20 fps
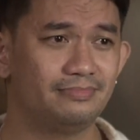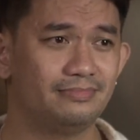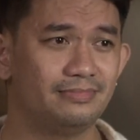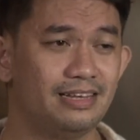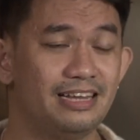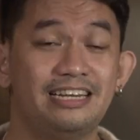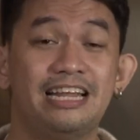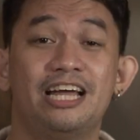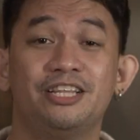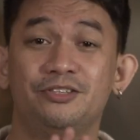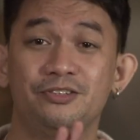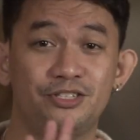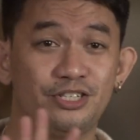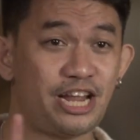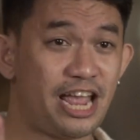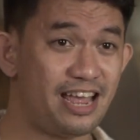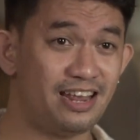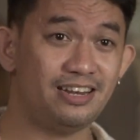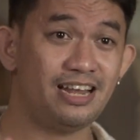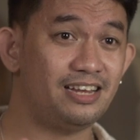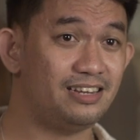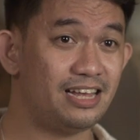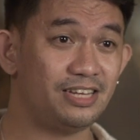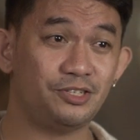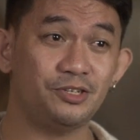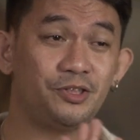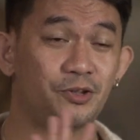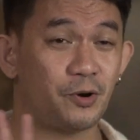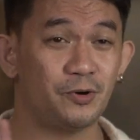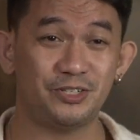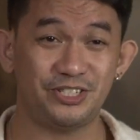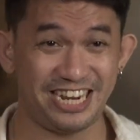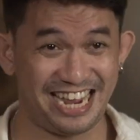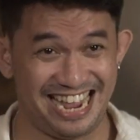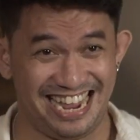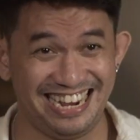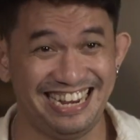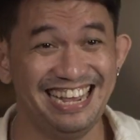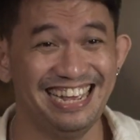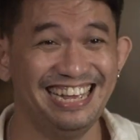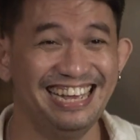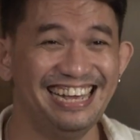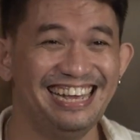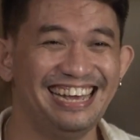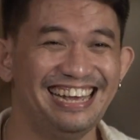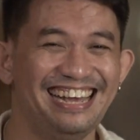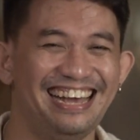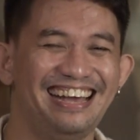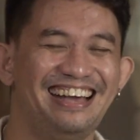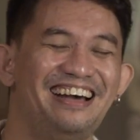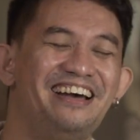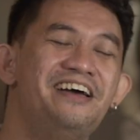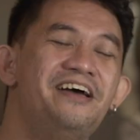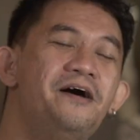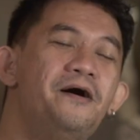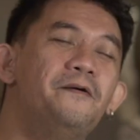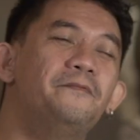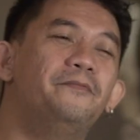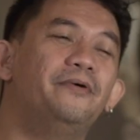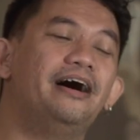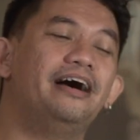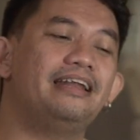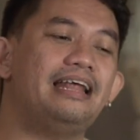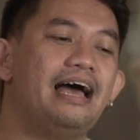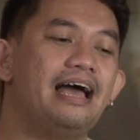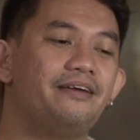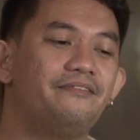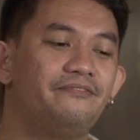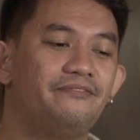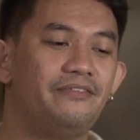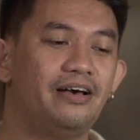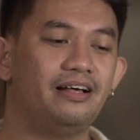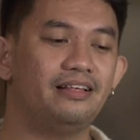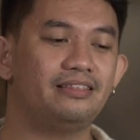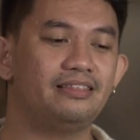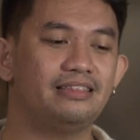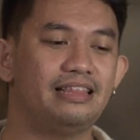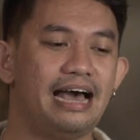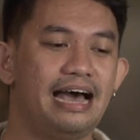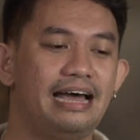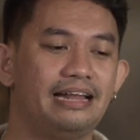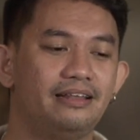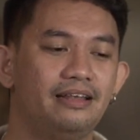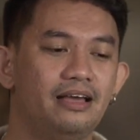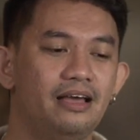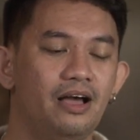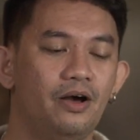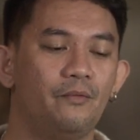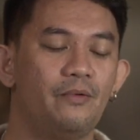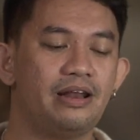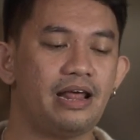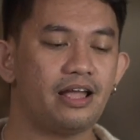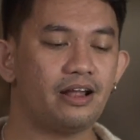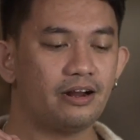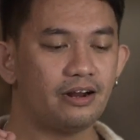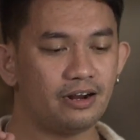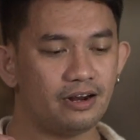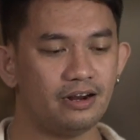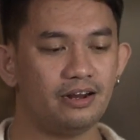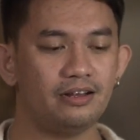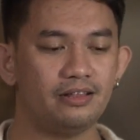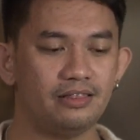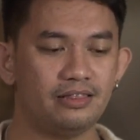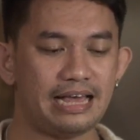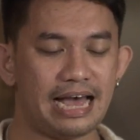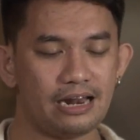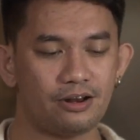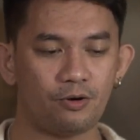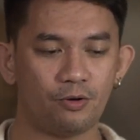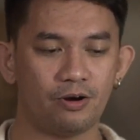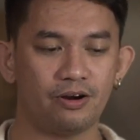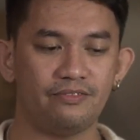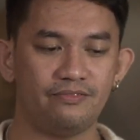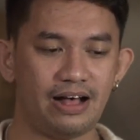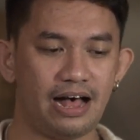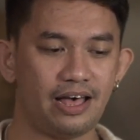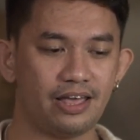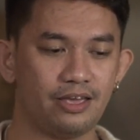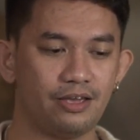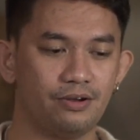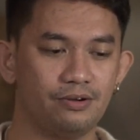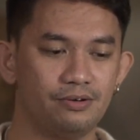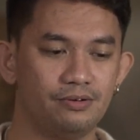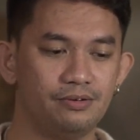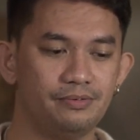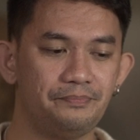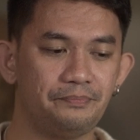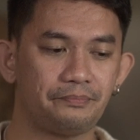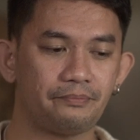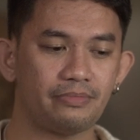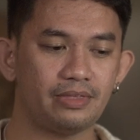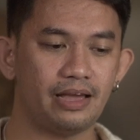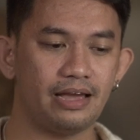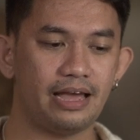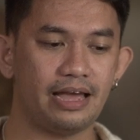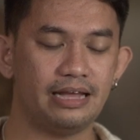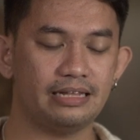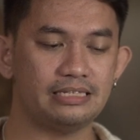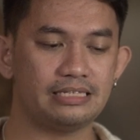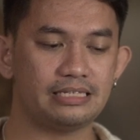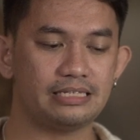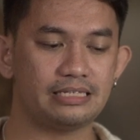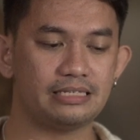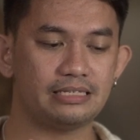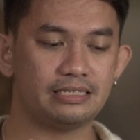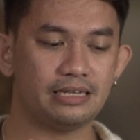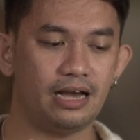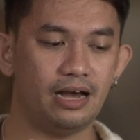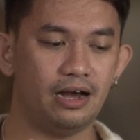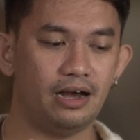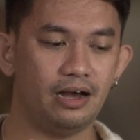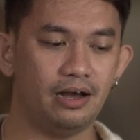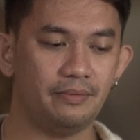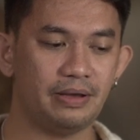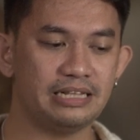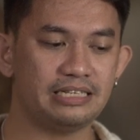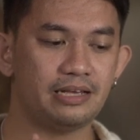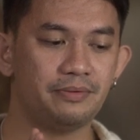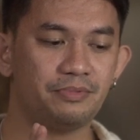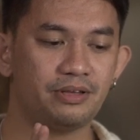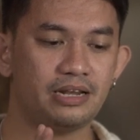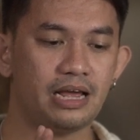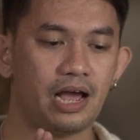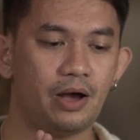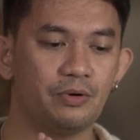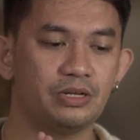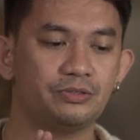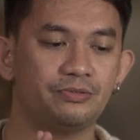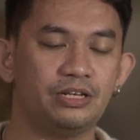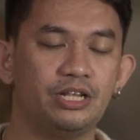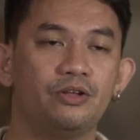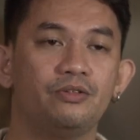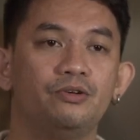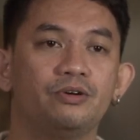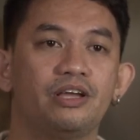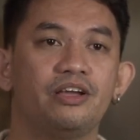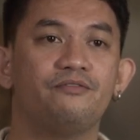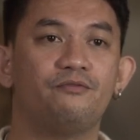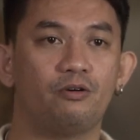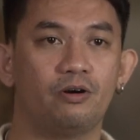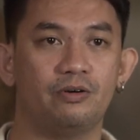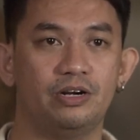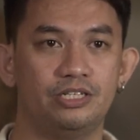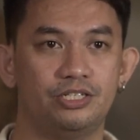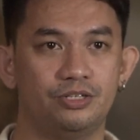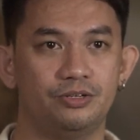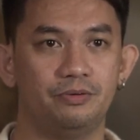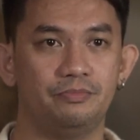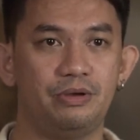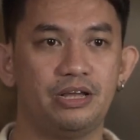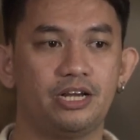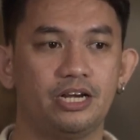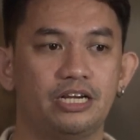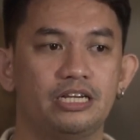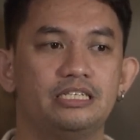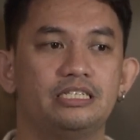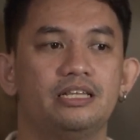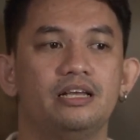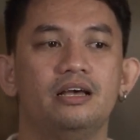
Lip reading: Not to throw shade, but I felt that when I heard that core value, it's something that I was really looking forward to, because